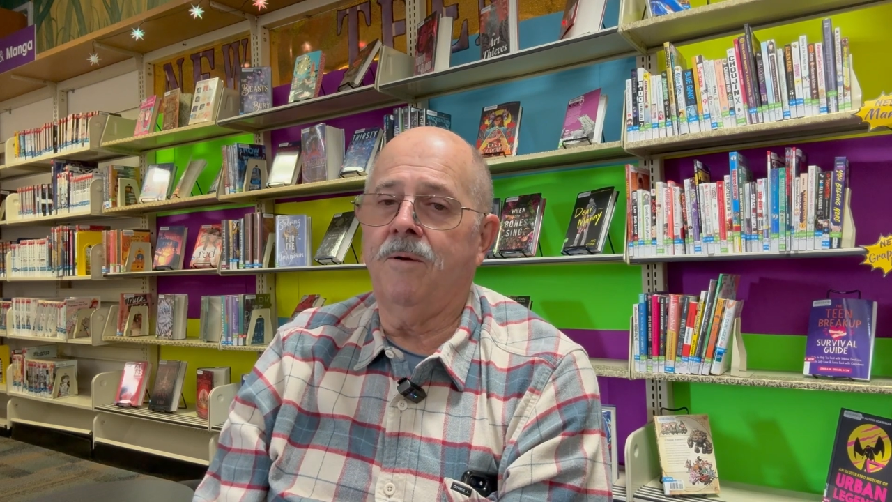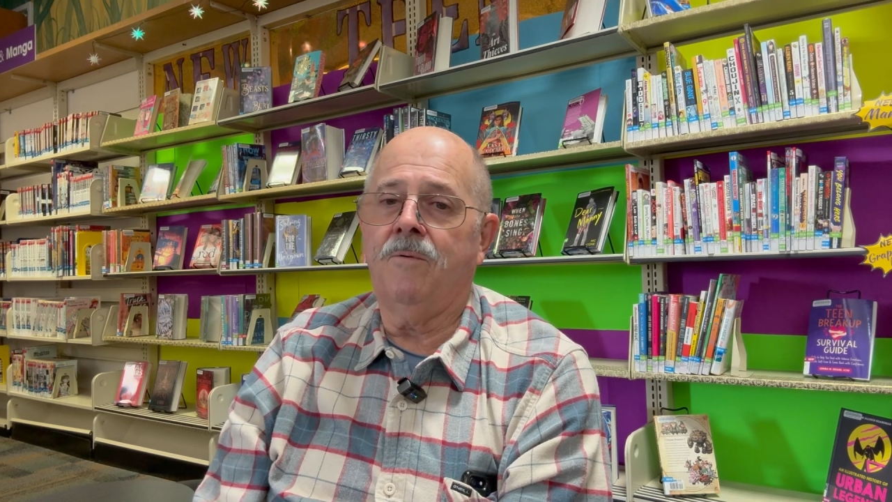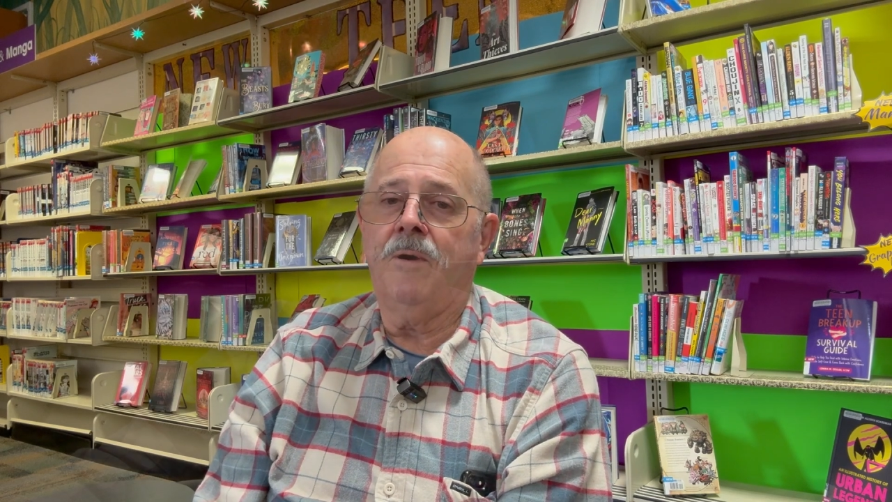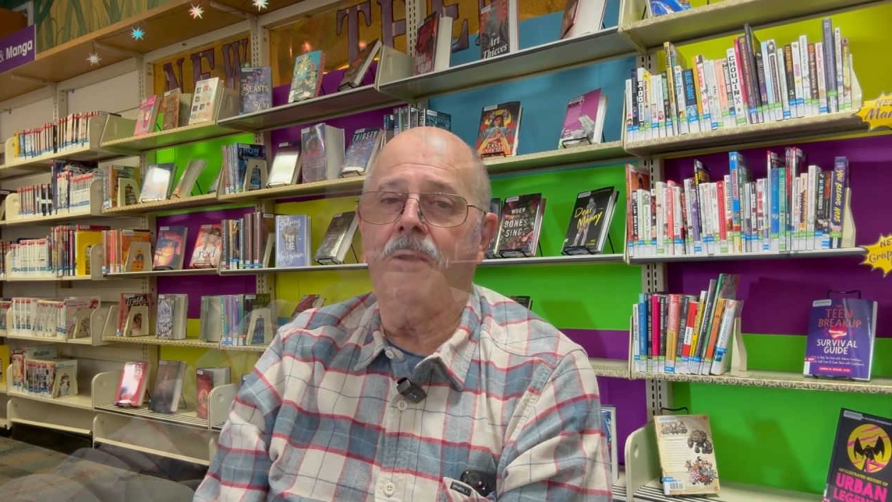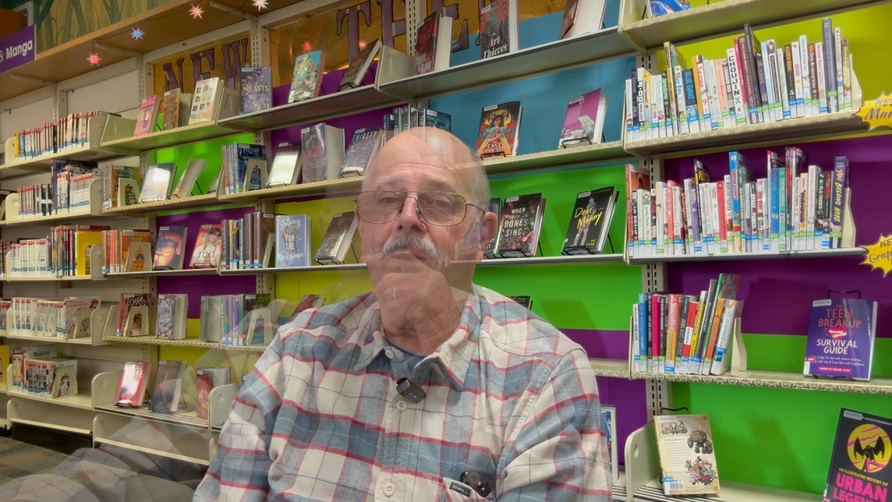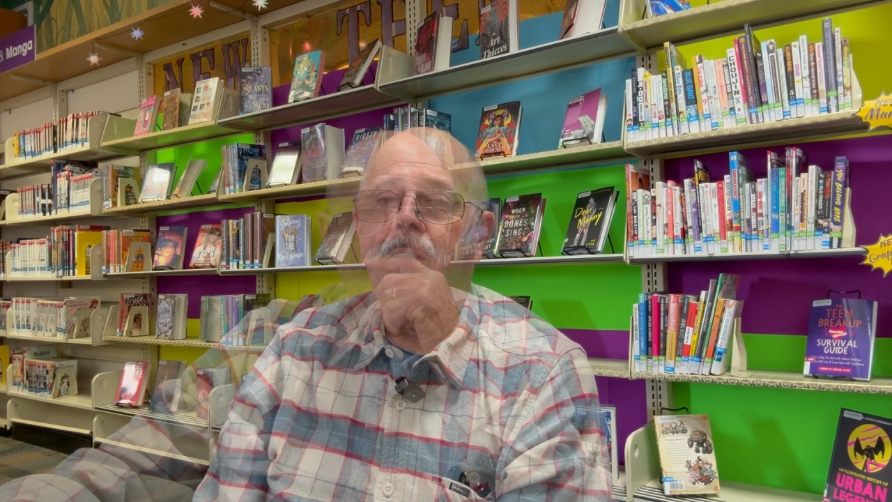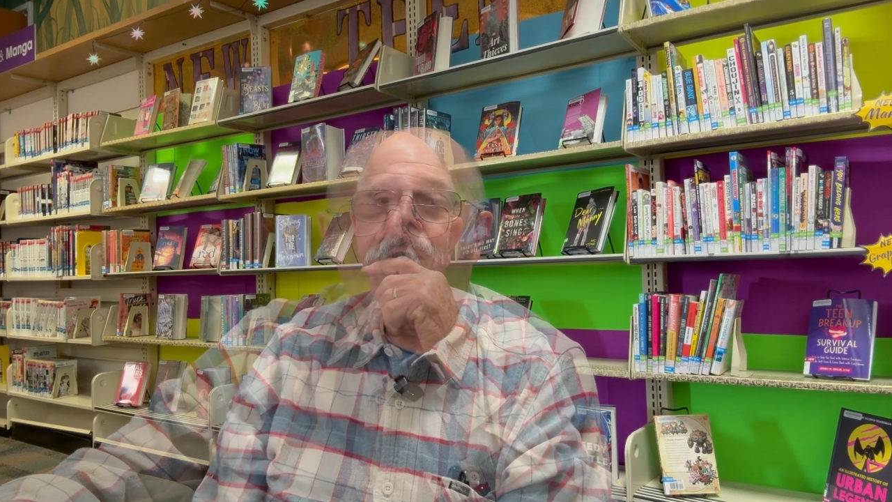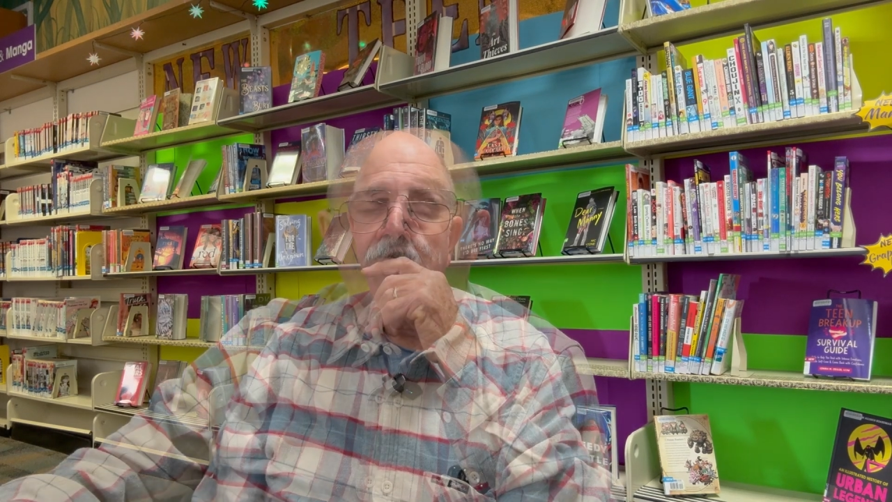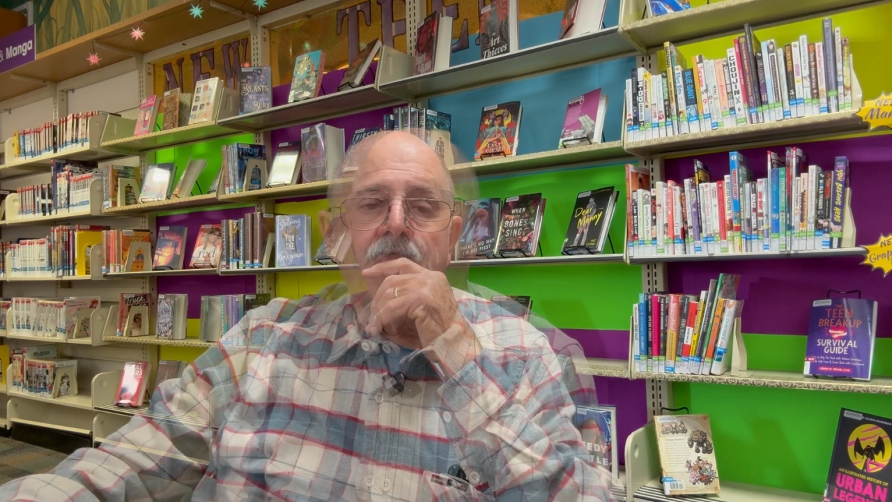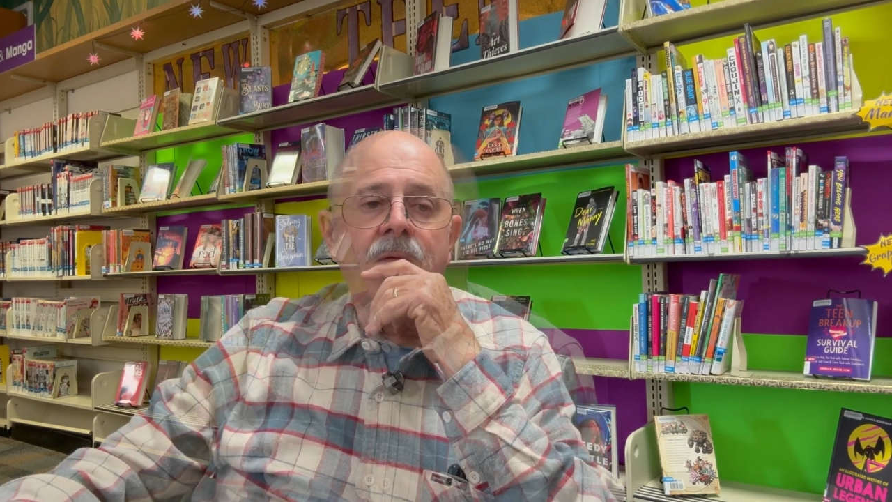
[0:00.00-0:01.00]
what.
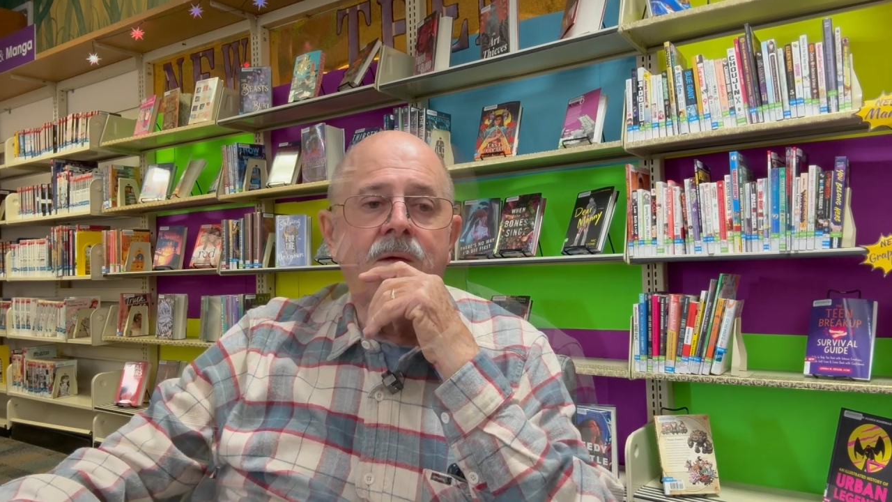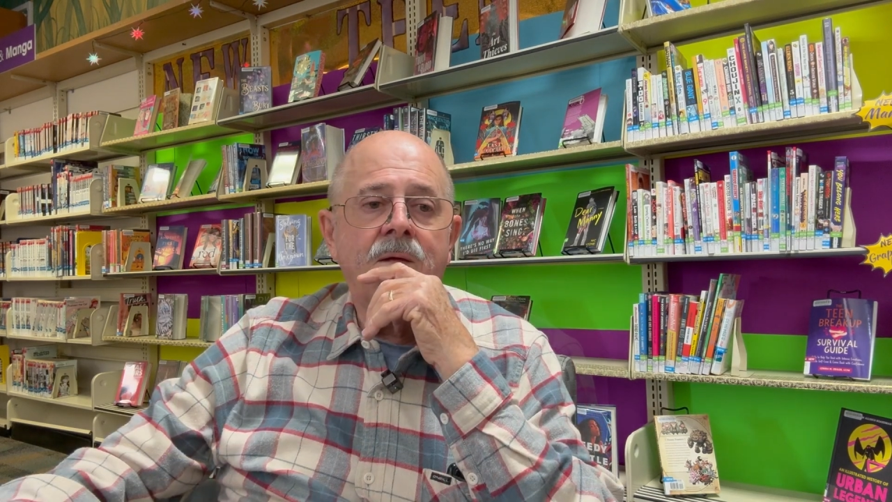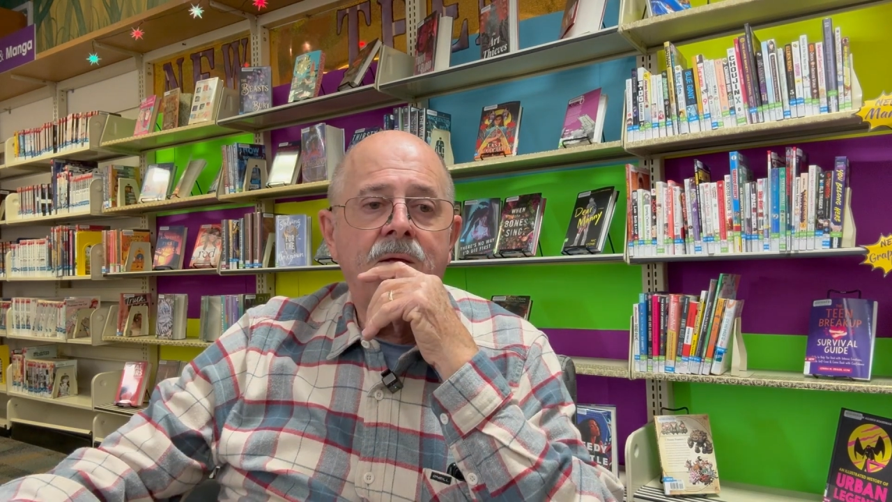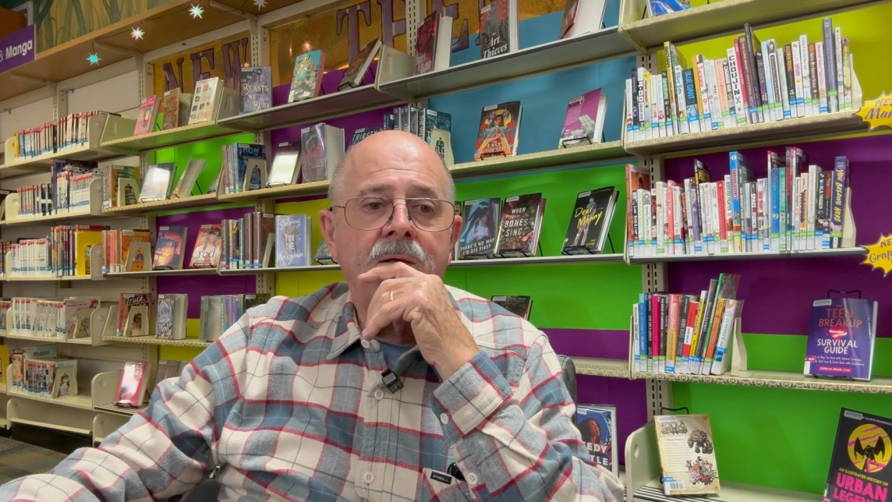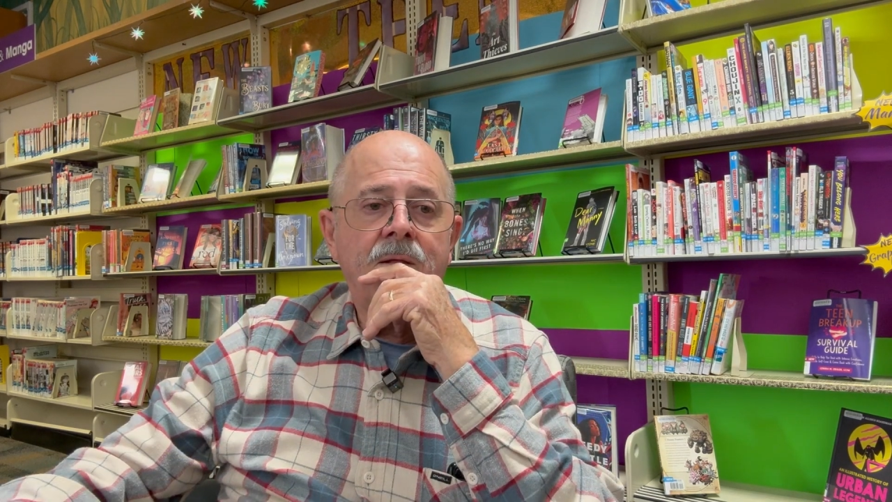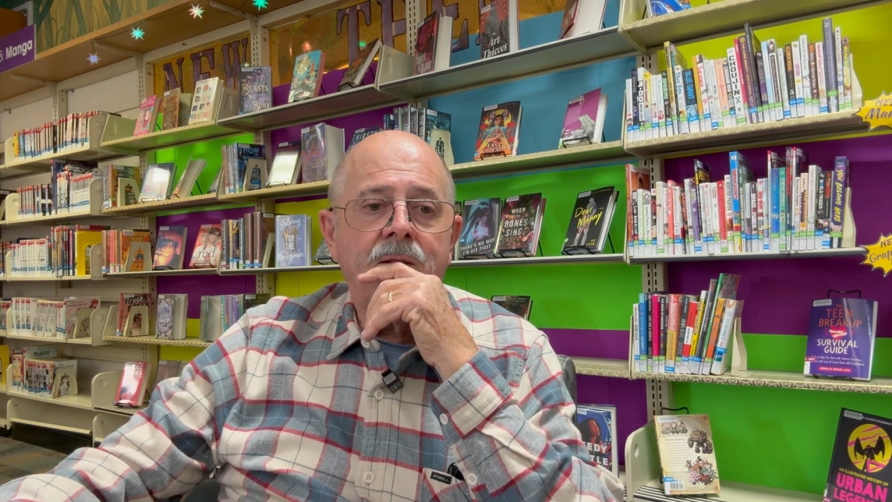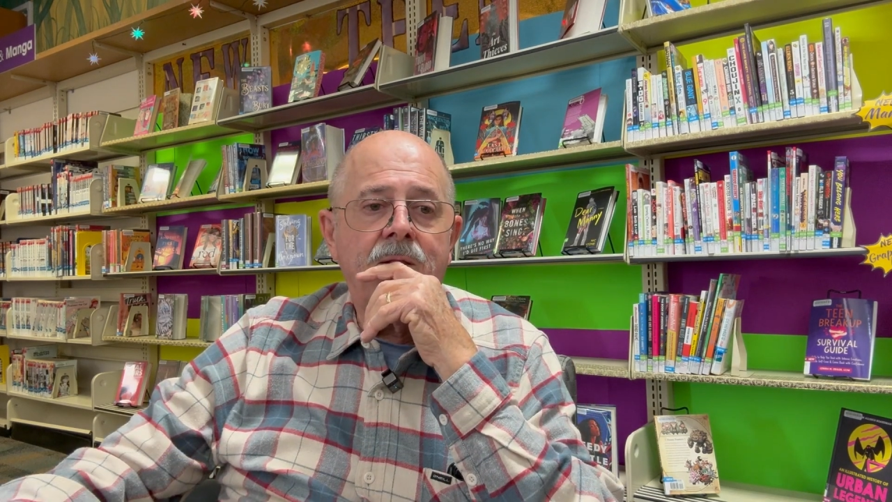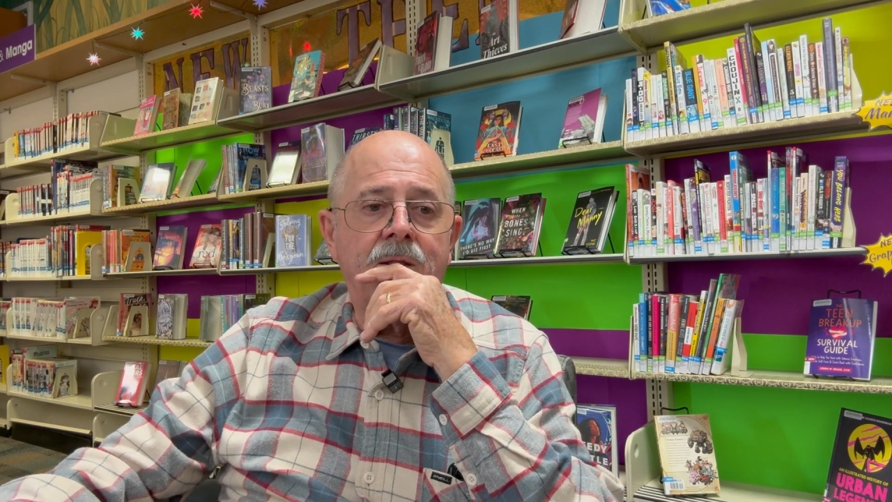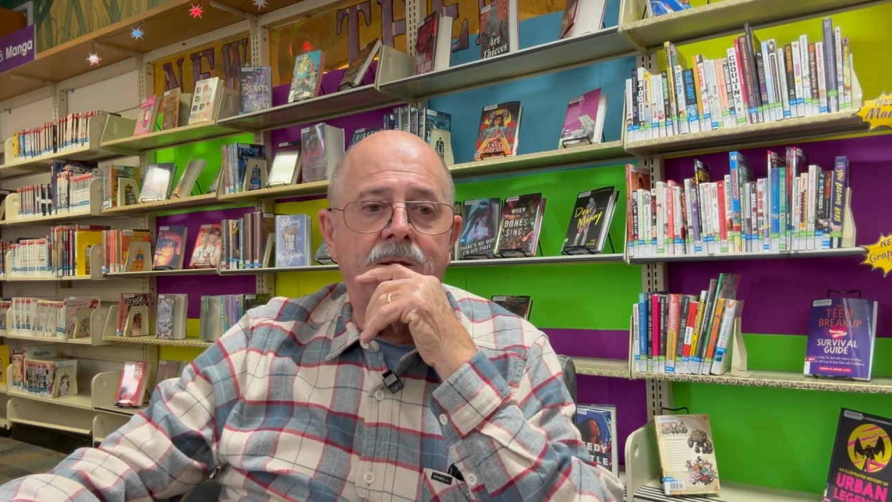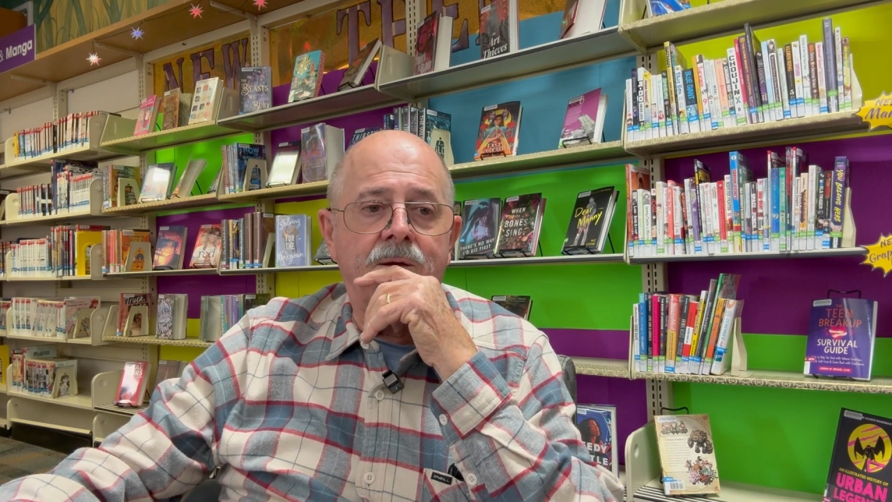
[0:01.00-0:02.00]

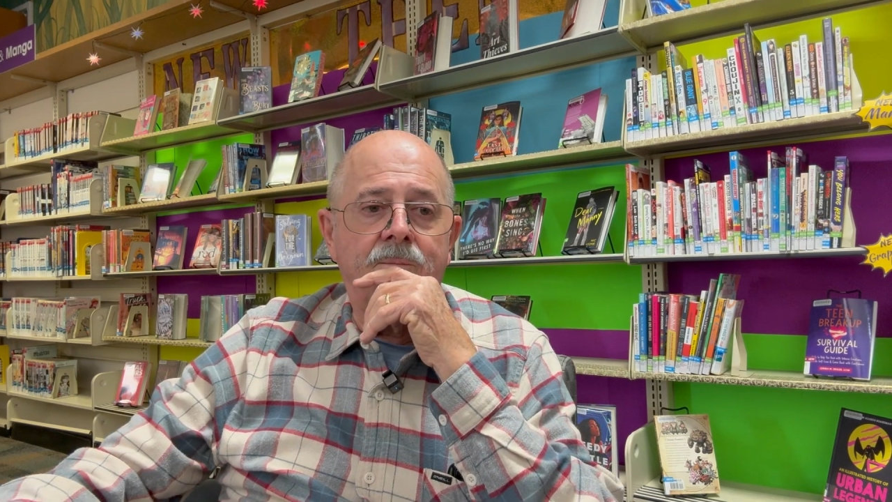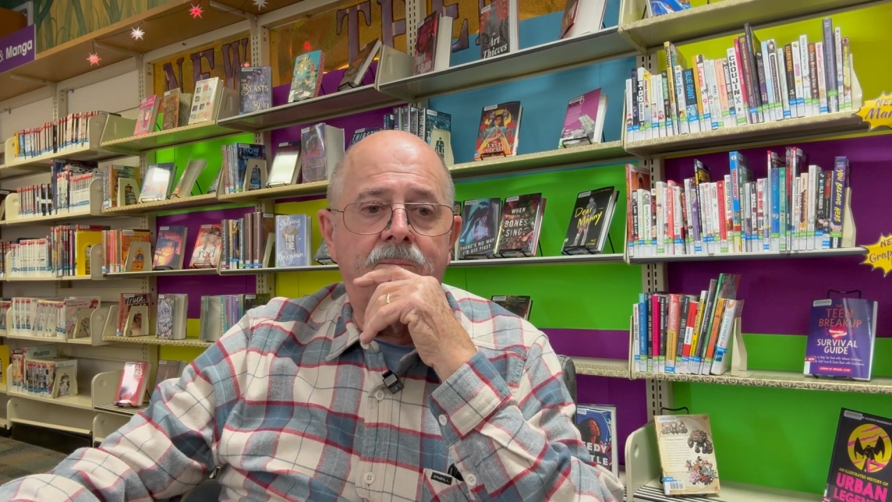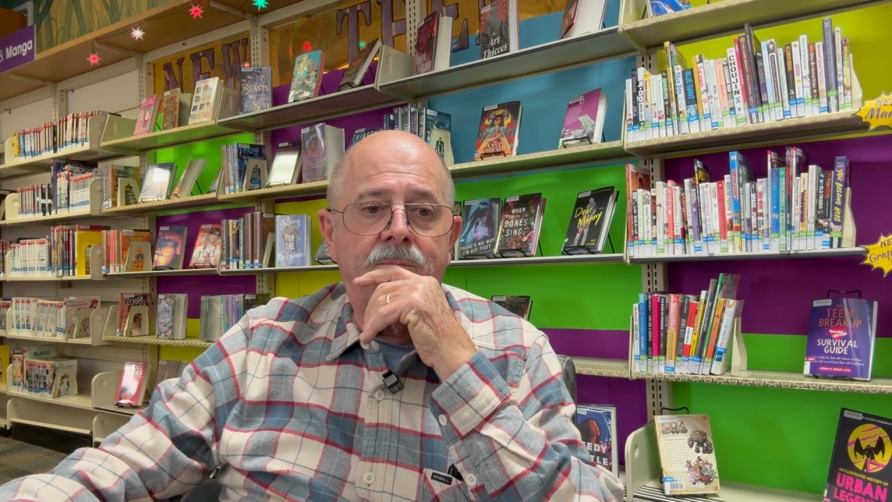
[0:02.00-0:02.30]
The